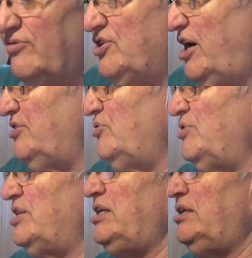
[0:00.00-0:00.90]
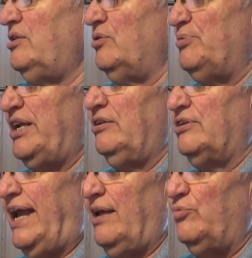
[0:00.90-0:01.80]
I started with the Pringle
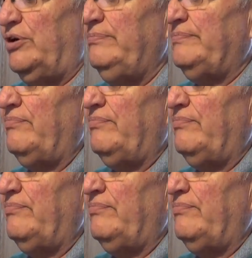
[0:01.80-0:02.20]
can one,